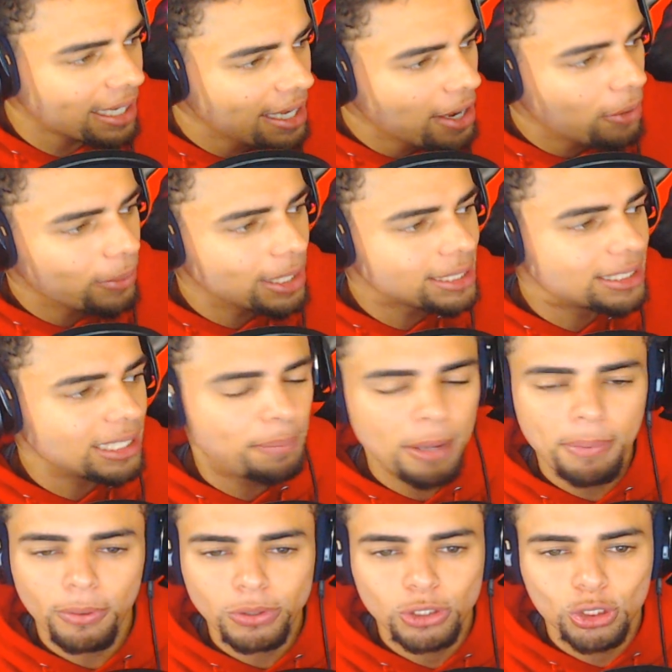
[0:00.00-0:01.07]
We didn't see
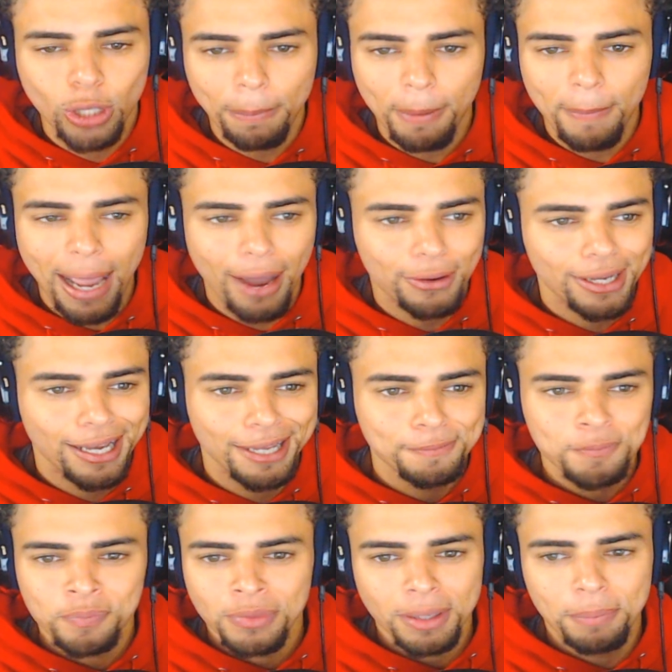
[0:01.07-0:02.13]
people trip about
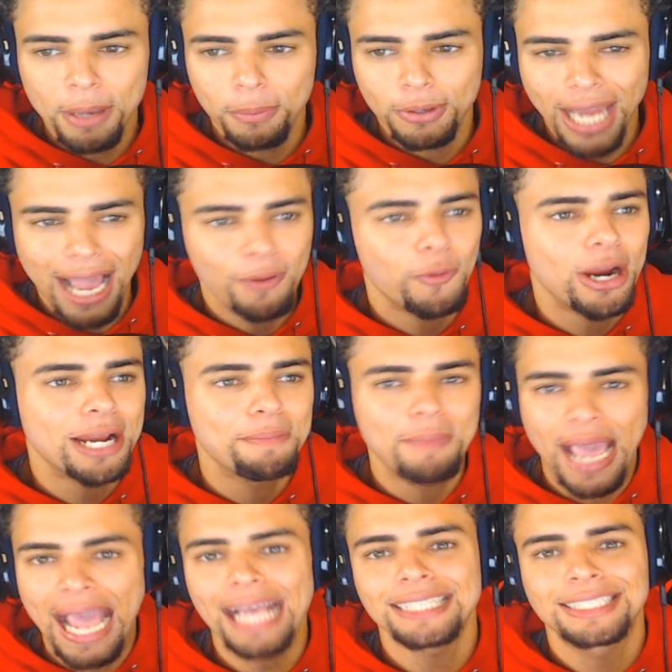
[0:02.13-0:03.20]
people not wearing
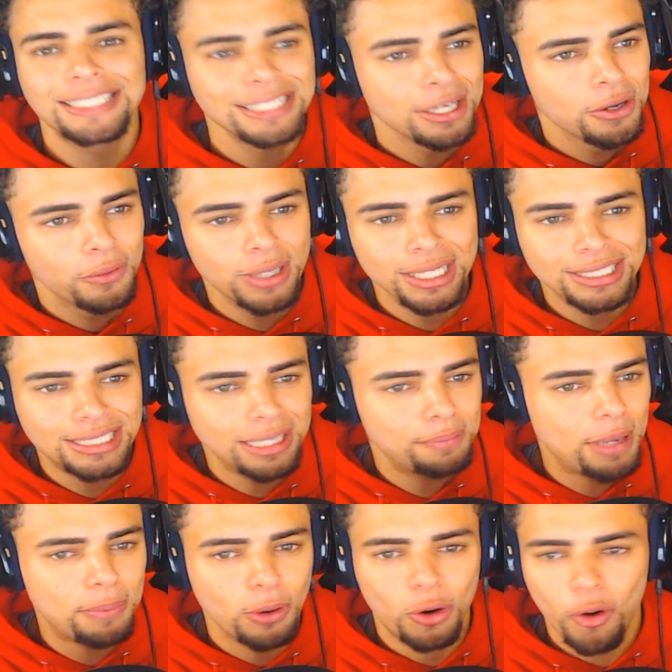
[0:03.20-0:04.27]
masks. We didn't see
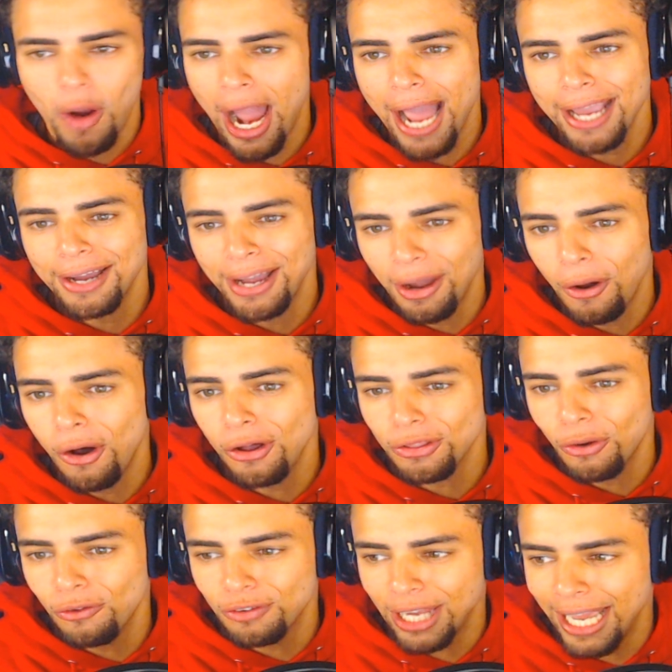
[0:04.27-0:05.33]
people cry all
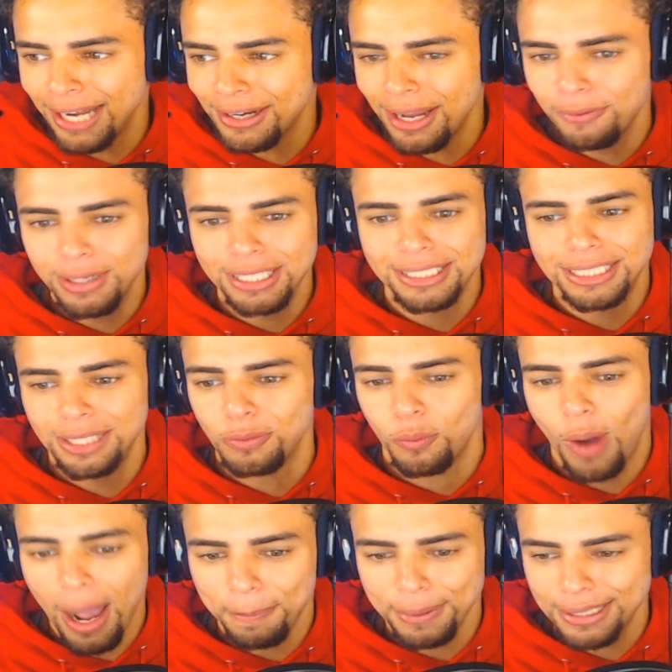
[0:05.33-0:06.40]
over the internet. We didn't see
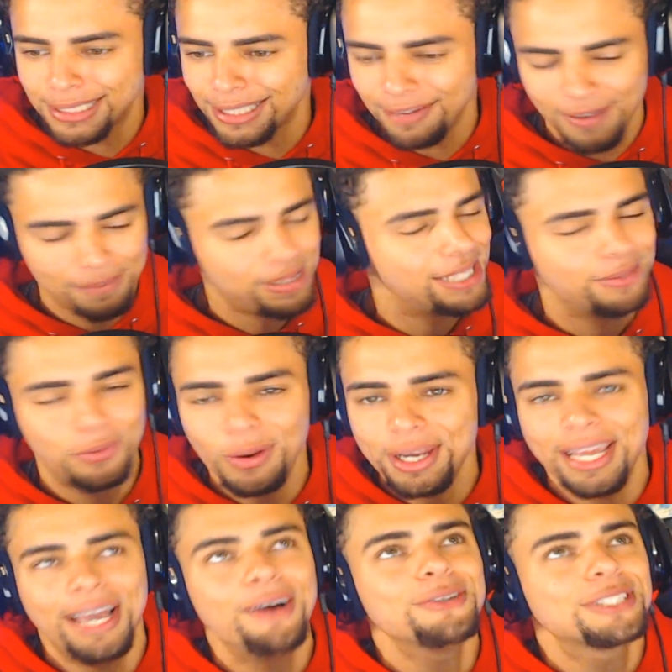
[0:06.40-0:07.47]
WAP and stuff. I mean, what
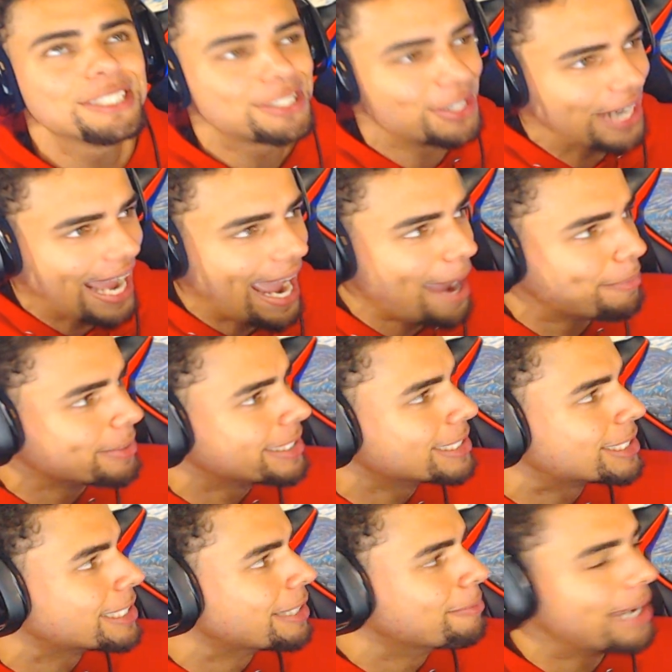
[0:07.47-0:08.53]
else is going to happen this
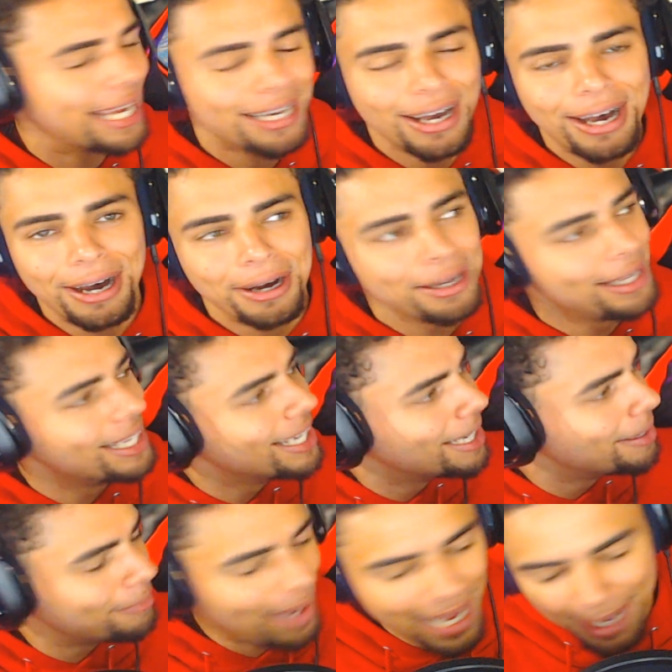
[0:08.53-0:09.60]
year, man? Oh,
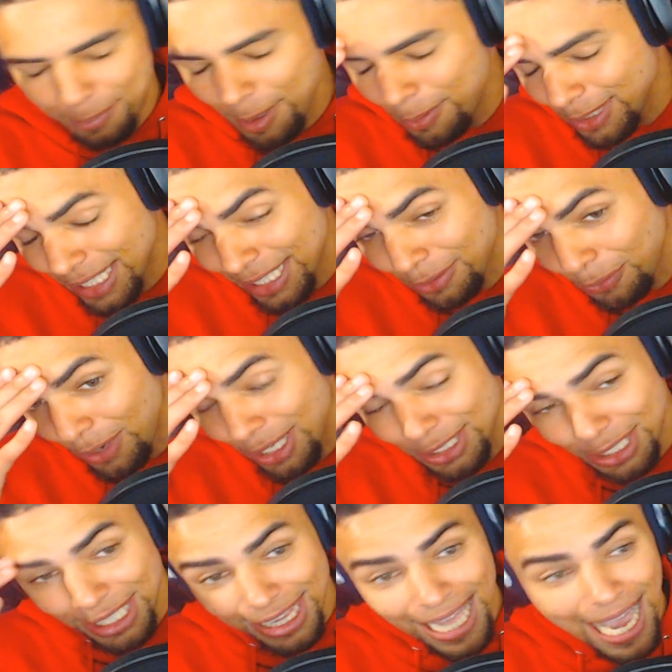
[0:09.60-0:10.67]
man, people think the world's going
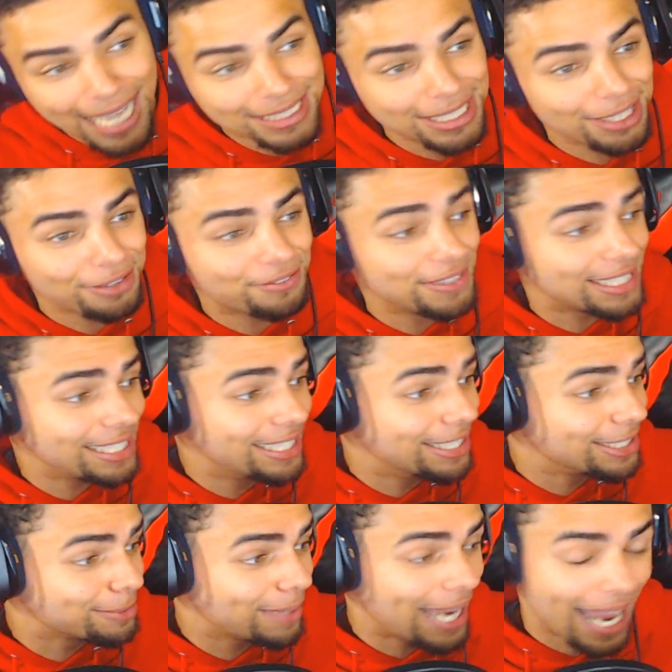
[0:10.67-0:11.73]
to last another 50 years,
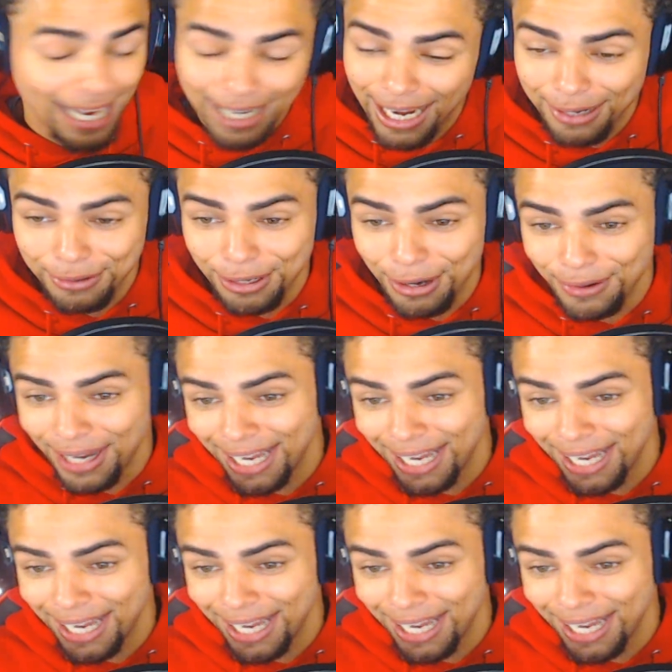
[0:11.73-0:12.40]
man. I don't know.